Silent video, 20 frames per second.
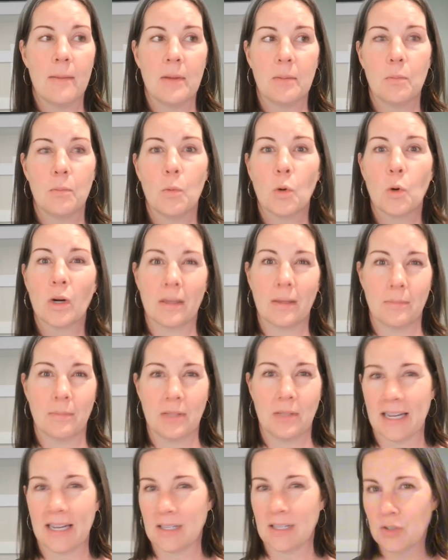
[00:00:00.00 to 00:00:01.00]
more
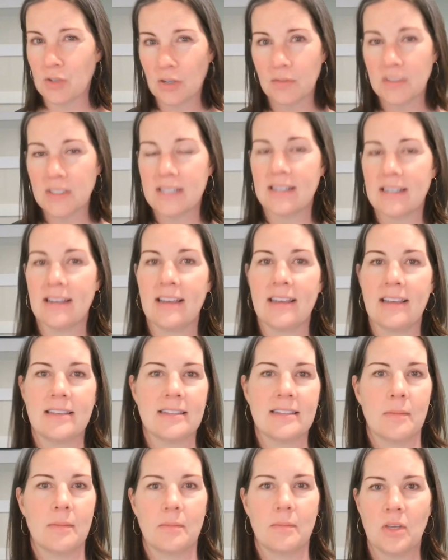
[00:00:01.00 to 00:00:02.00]
complex
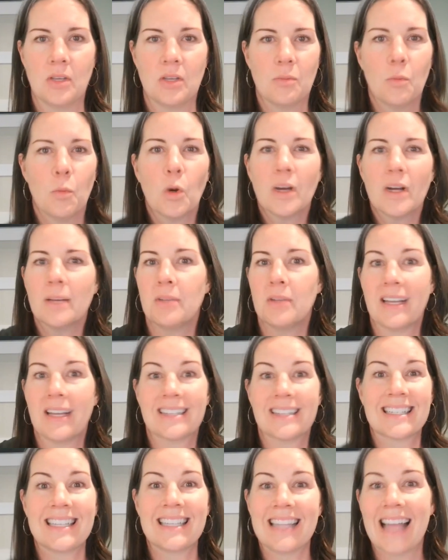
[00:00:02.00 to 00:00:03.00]
services, more
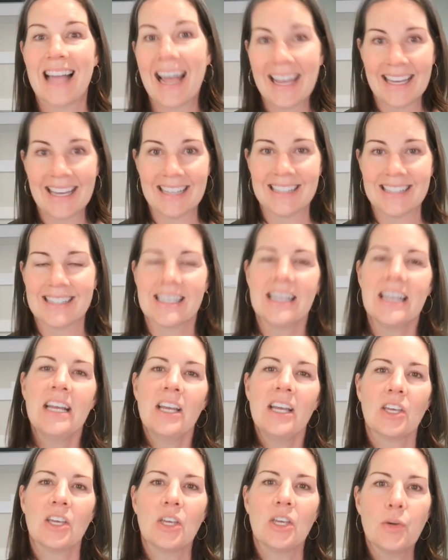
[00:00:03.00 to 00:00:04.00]
complex clients,
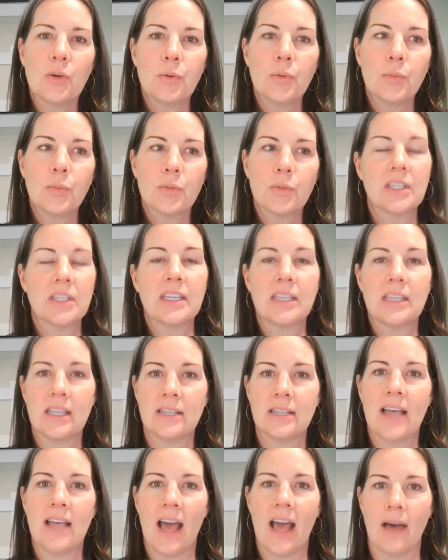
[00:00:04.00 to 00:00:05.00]
you really
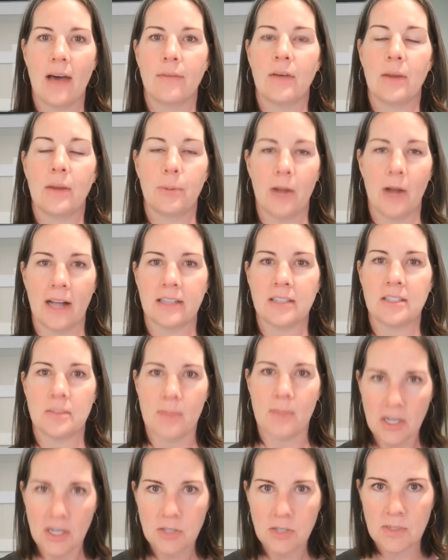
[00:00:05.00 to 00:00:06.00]
need to have a
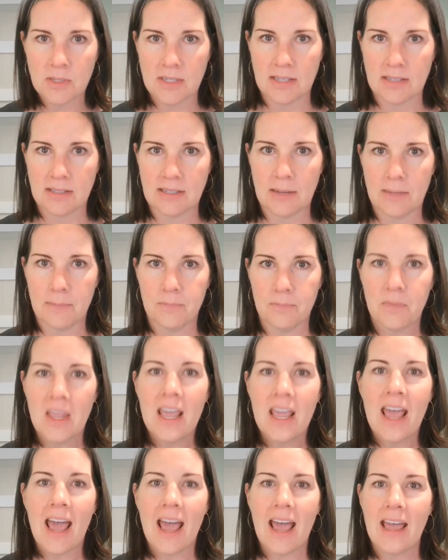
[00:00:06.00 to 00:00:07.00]
practice management system.
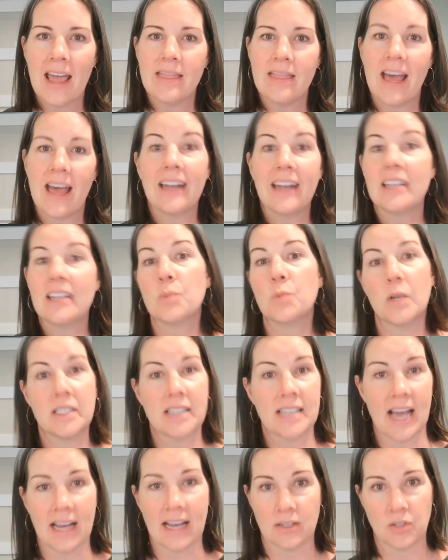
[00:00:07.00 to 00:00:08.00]
And that is
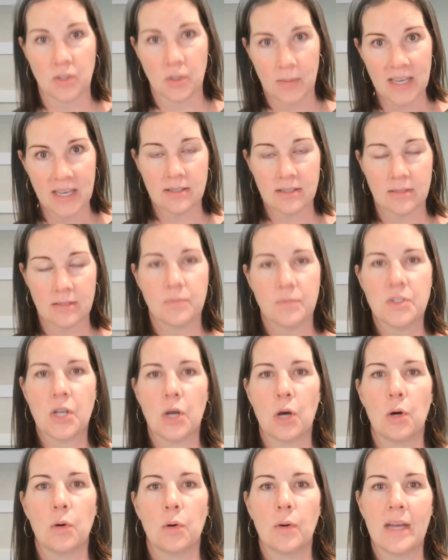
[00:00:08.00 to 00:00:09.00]
what TaxDome is.
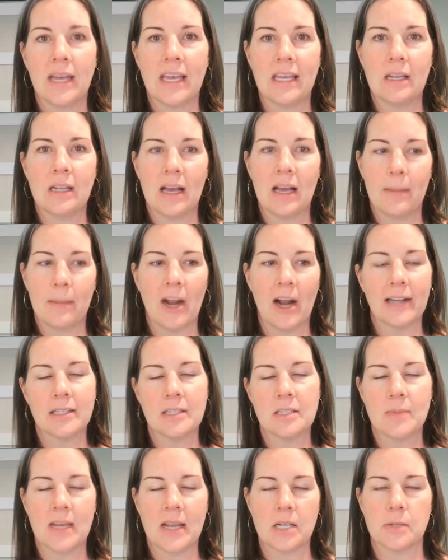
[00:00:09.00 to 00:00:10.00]
So a
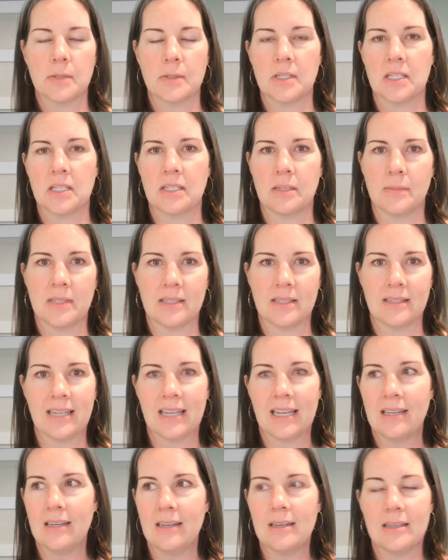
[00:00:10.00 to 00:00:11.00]
practice management system is
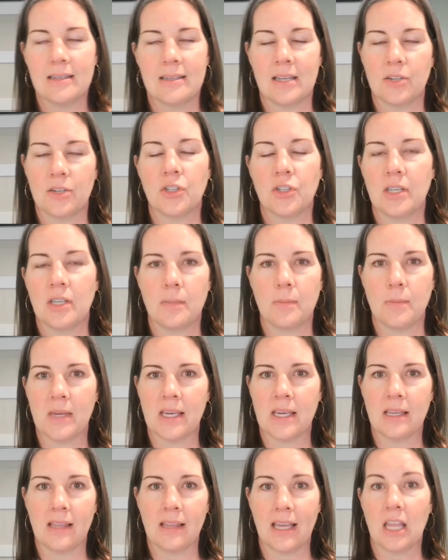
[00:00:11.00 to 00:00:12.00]
intended essentially to
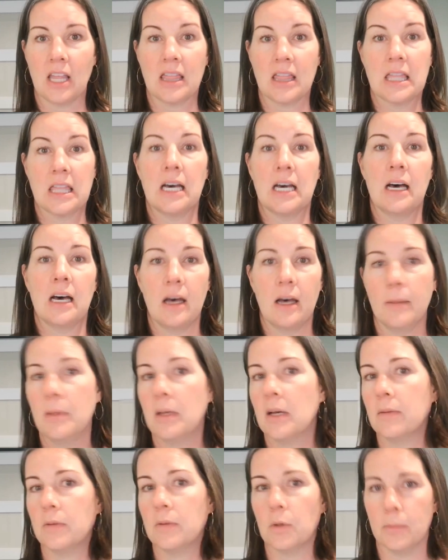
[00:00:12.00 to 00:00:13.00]
be like the hub
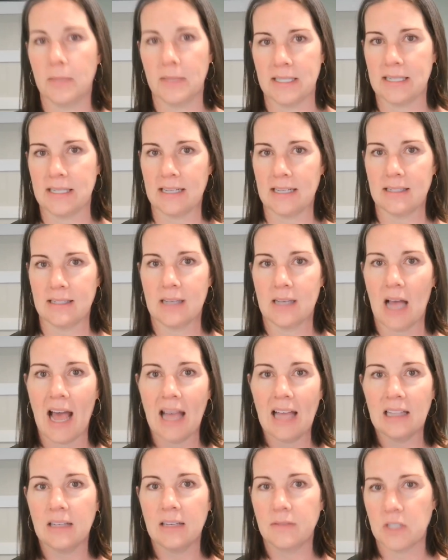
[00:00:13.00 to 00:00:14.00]
of your business.
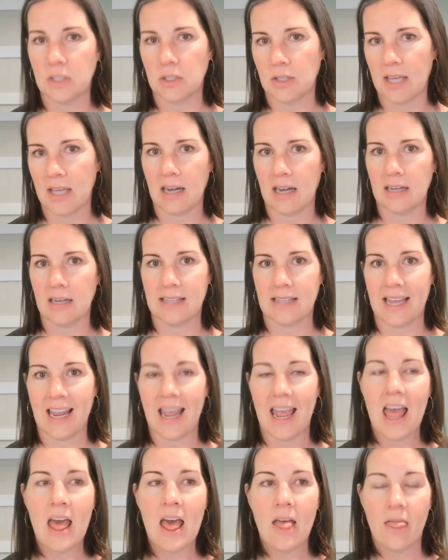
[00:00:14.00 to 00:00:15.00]
I love to look at it as
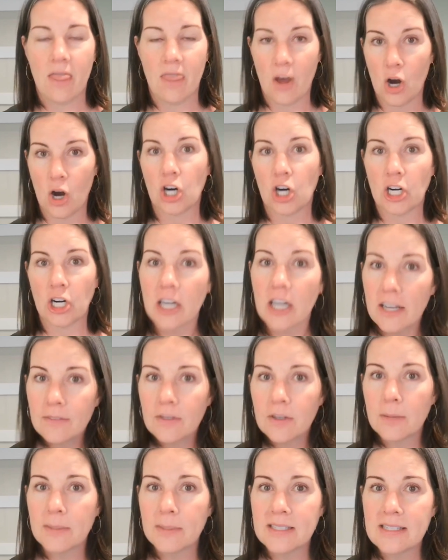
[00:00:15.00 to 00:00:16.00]
like the heart
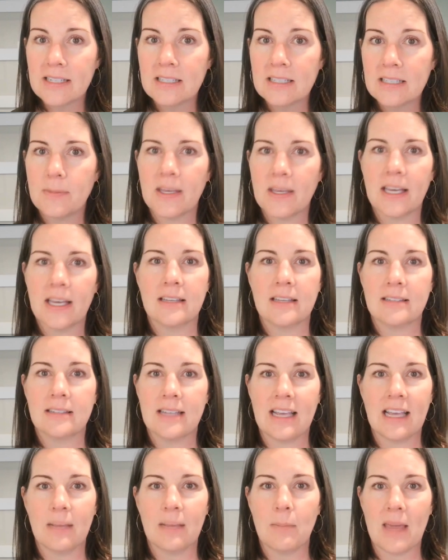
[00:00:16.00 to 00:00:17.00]
of your business
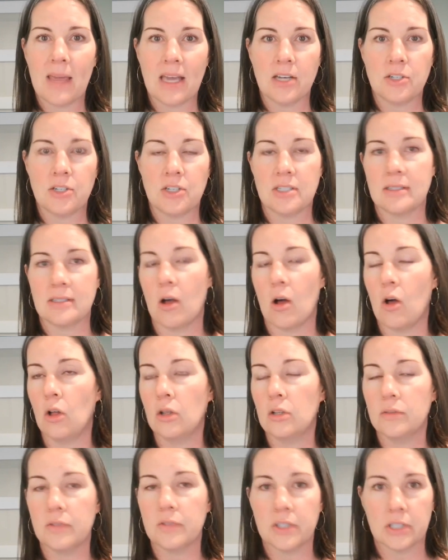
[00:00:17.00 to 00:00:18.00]
because it manages
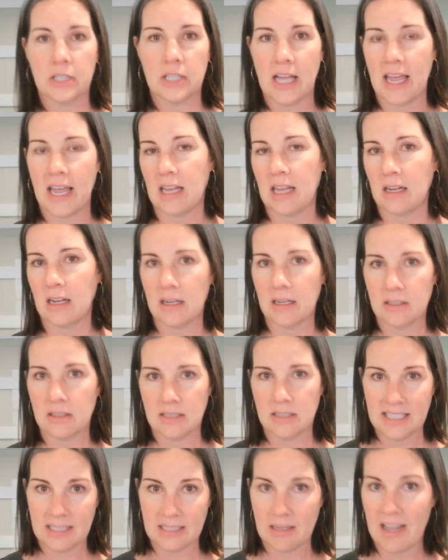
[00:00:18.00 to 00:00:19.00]
all of your client
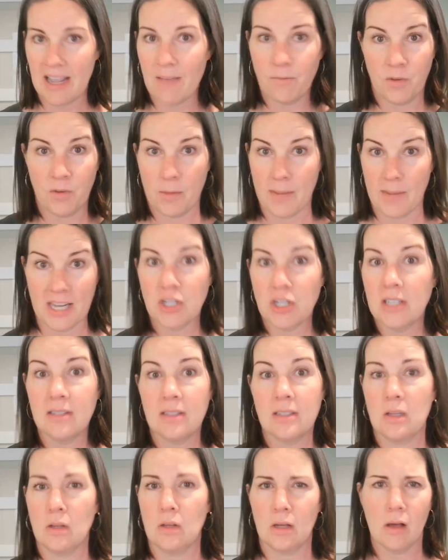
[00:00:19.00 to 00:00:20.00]

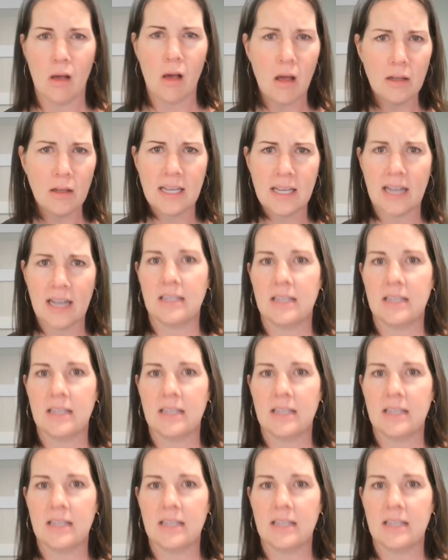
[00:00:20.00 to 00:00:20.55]
information. So the contact